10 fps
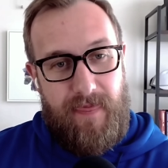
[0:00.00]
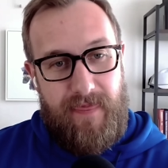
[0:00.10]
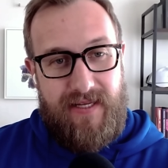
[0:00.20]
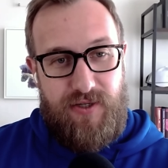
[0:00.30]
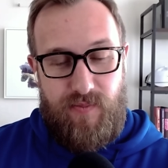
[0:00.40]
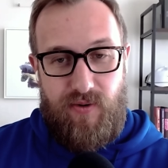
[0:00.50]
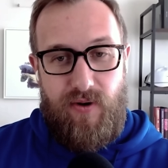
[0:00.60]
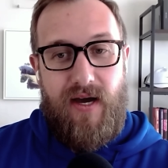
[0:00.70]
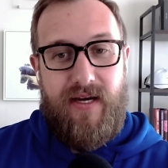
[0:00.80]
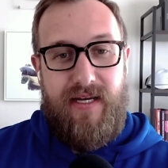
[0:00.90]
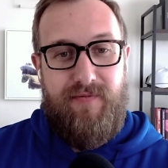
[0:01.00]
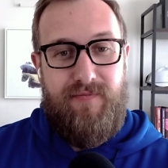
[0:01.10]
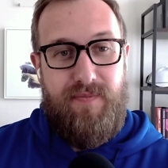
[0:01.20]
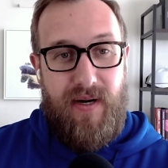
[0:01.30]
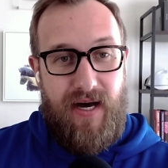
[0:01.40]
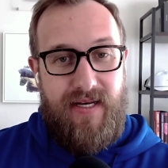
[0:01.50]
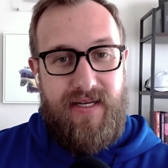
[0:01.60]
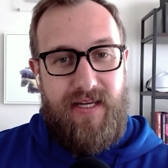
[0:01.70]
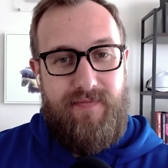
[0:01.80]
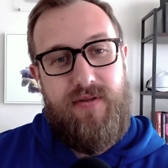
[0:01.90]
that's your prerogative, but
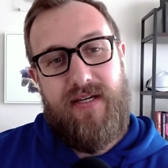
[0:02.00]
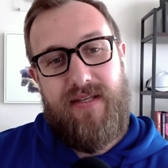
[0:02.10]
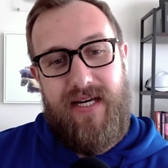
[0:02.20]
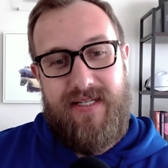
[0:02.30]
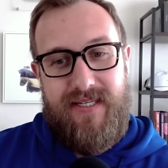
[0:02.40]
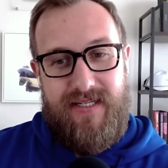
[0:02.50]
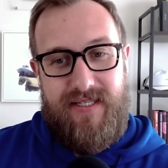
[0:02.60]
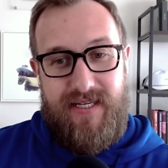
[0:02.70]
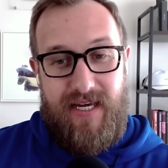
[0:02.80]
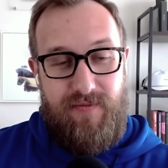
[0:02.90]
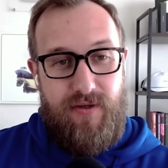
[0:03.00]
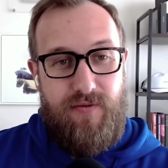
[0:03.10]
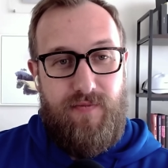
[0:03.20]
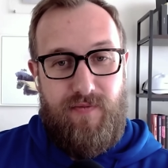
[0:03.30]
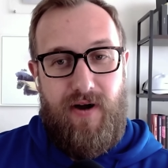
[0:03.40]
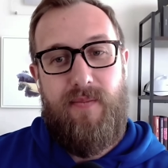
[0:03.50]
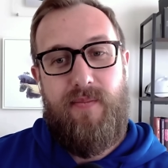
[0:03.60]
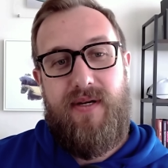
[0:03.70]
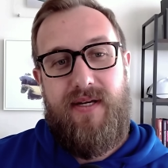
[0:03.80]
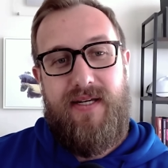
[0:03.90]
if you think that's going to save you
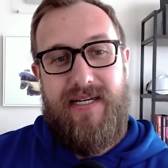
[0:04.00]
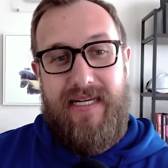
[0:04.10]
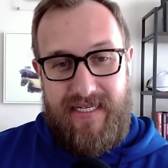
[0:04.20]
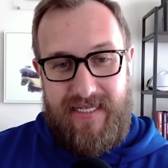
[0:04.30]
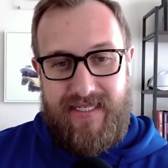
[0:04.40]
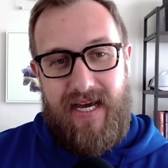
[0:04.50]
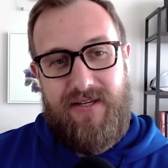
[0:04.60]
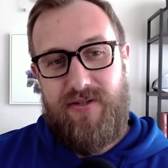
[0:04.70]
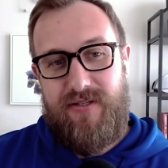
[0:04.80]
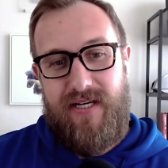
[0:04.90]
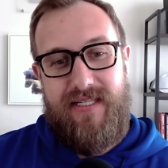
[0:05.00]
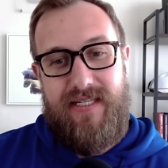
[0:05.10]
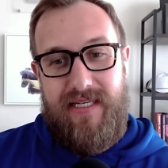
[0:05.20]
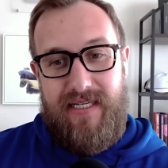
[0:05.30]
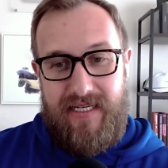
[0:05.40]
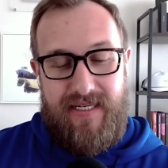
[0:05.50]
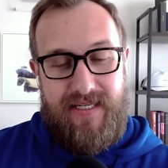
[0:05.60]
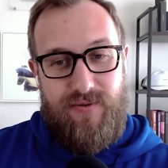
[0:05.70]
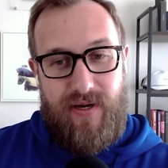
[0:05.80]
from needing to exercise, needing to